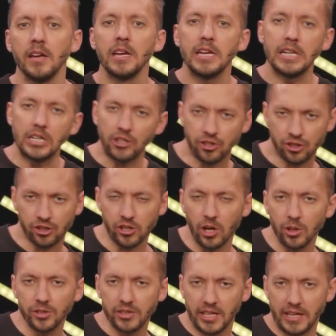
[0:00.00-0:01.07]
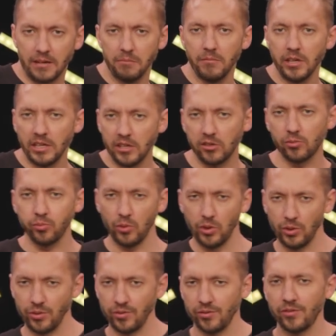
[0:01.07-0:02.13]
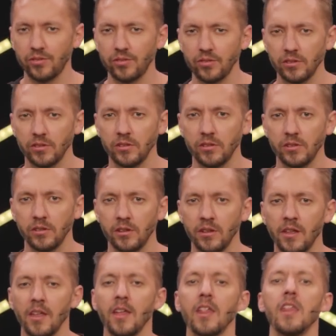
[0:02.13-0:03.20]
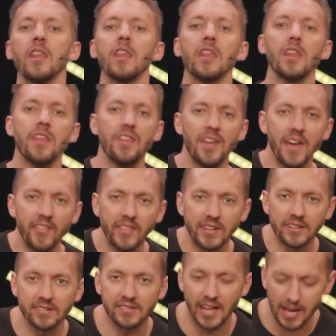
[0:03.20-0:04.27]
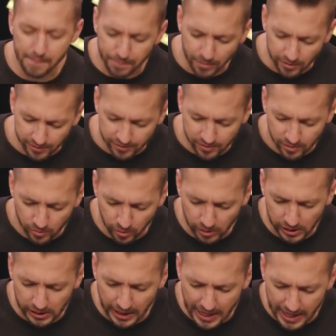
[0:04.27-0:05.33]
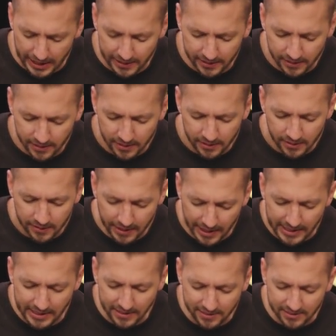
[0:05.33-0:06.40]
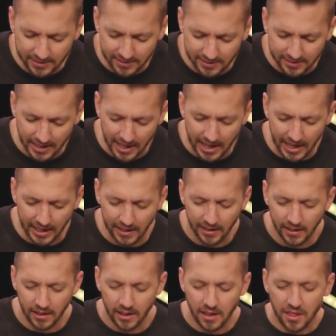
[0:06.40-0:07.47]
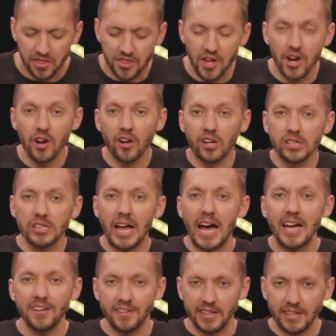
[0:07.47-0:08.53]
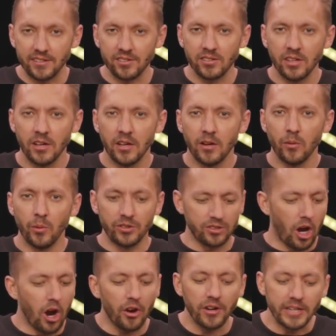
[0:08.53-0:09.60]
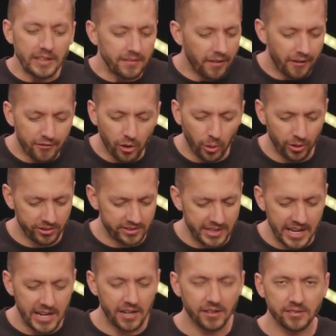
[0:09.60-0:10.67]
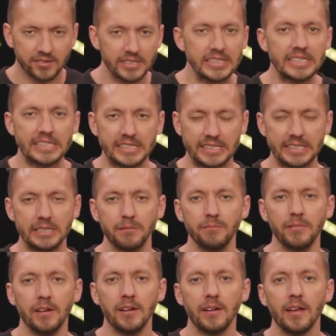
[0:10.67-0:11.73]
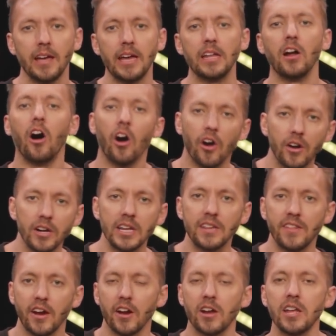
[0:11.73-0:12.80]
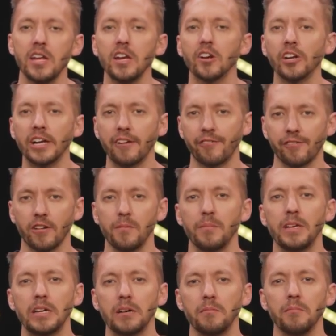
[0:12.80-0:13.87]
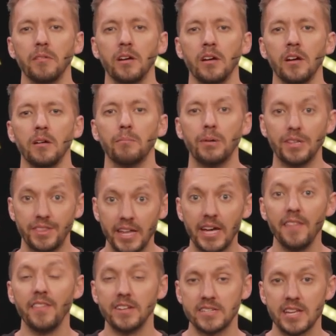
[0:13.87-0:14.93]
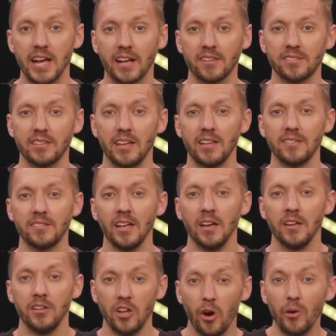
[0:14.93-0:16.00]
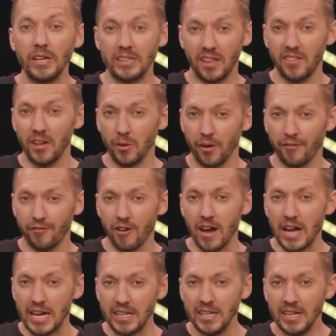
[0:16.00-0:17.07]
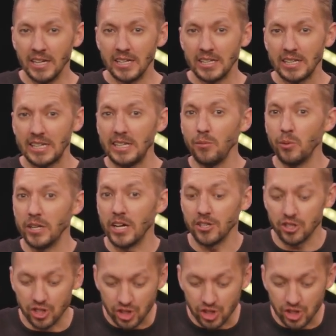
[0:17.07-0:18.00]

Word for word: He showed them his wounds, then the disciples were glad. That is to say, their gladness was already, of course, there seeing him, and already they're hearing from him. But then the text says, knowing that they were afraid, he went on to